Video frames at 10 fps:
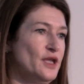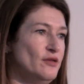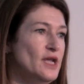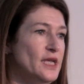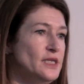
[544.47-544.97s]
that
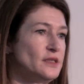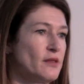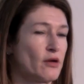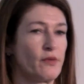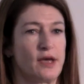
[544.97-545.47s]
you need
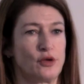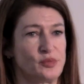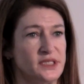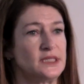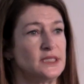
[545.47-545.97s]
throughout
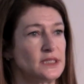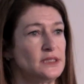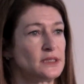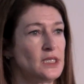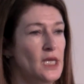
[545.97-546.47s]
your
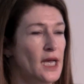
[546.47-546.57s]
businesses.